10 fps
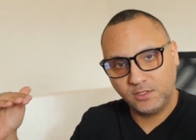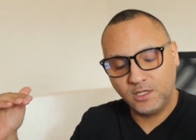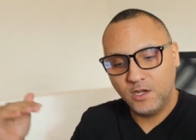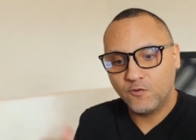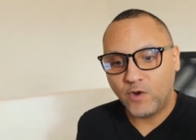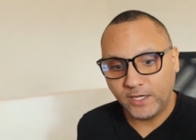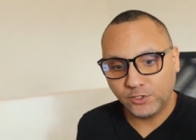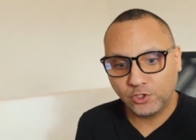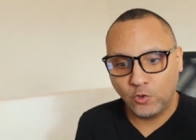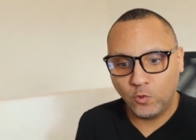Right?
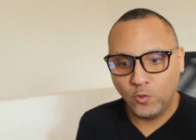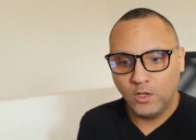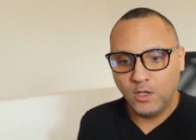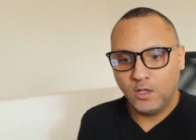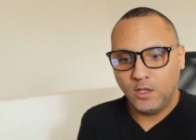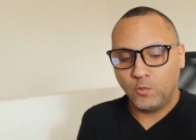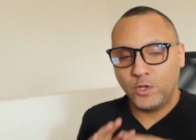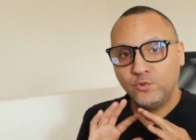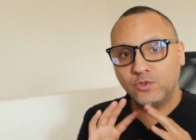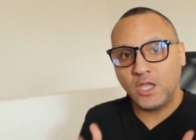So when you
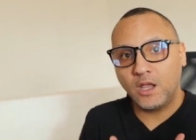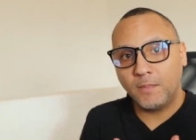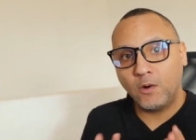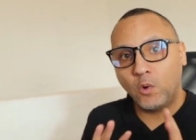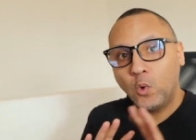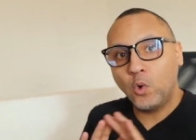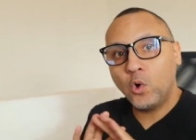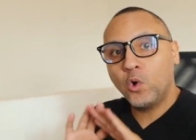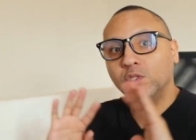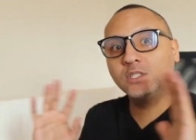think about
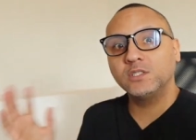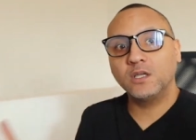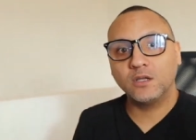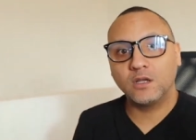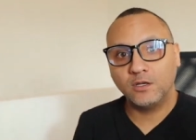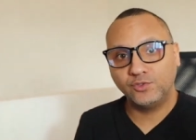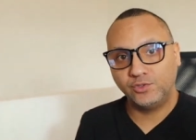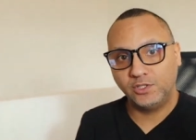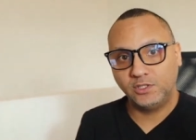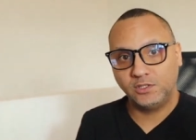all these other
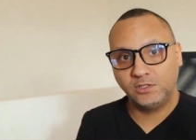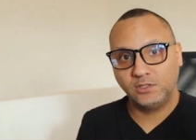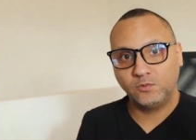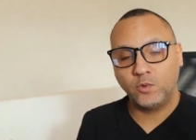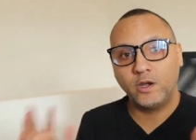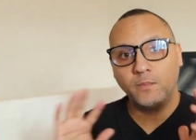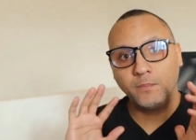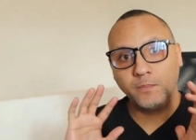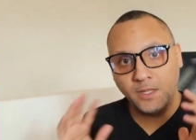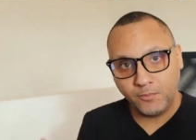countries where
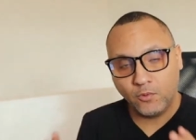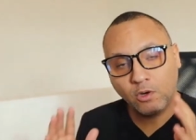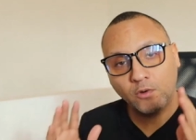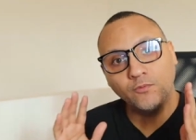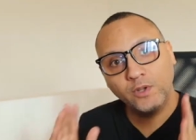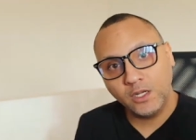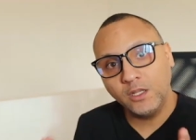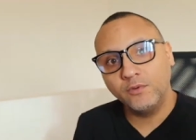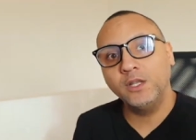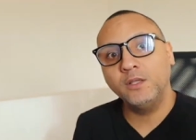people are really,
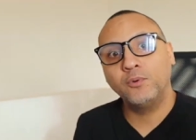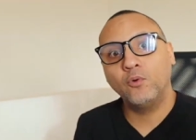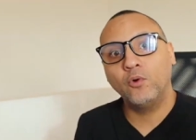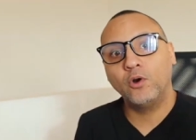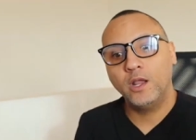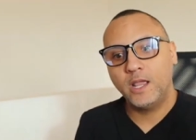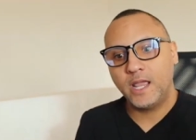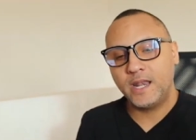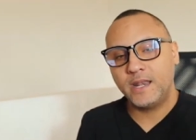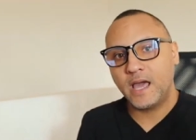really poor,
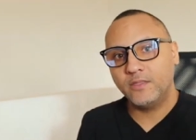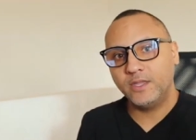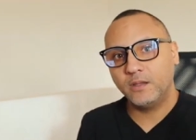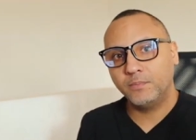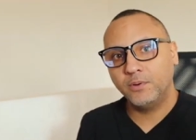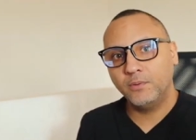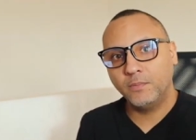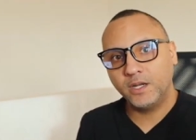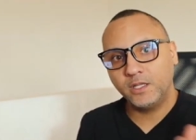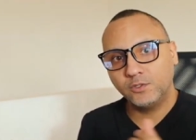and now they can put
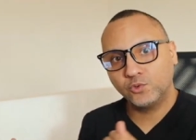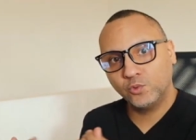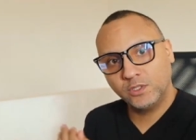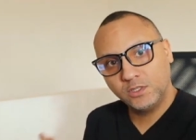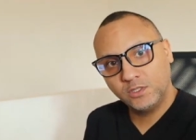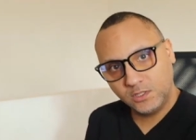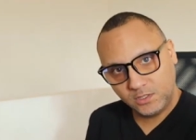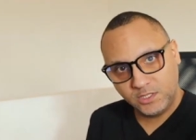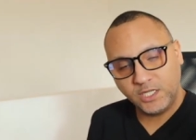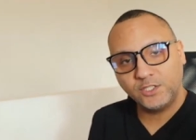money into a
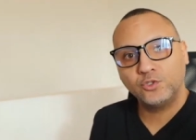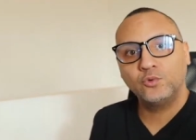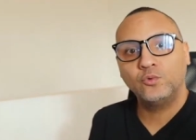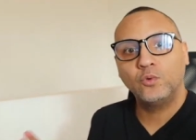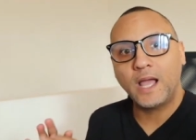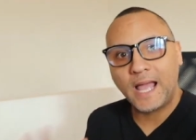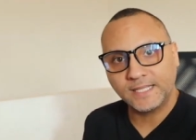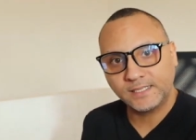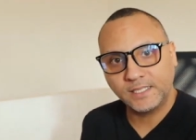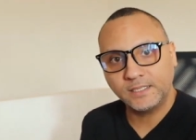digital
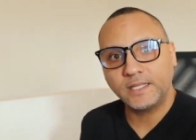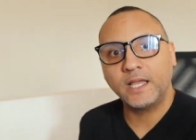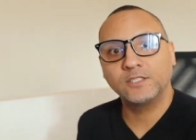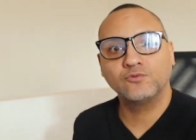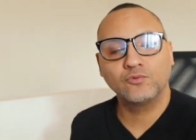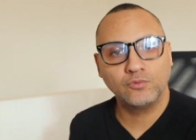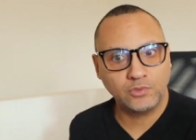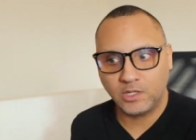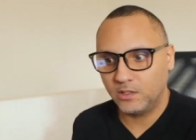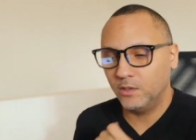asset that has
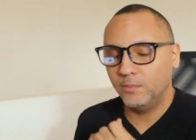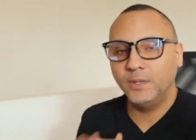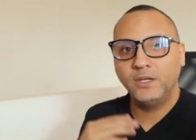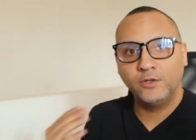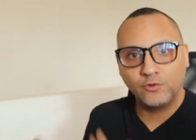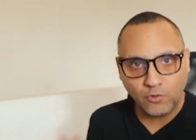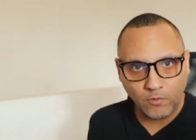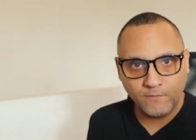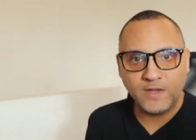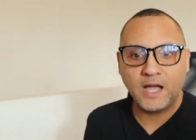the ability to grow
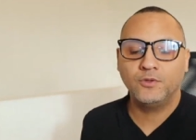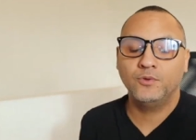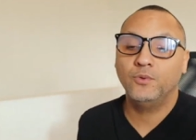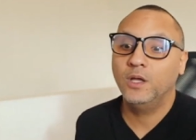in value,